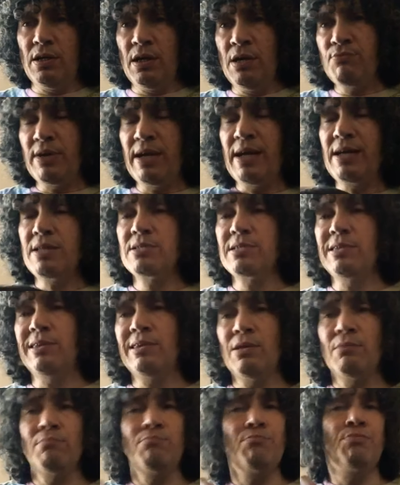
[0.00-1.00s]
If it gets
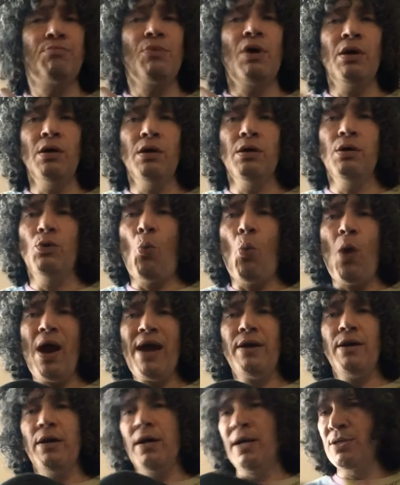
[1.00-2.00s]

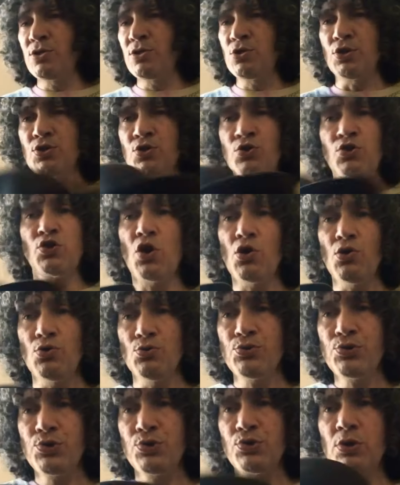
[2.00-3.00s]
wet, it's just
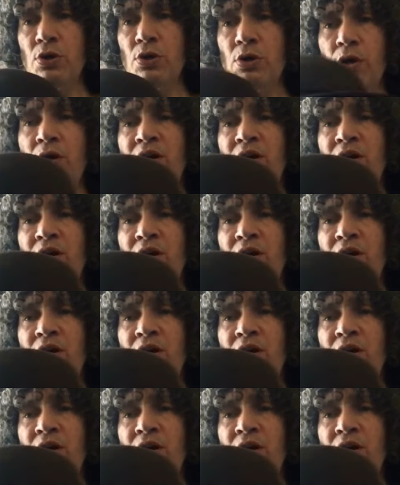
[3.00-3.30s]
toast.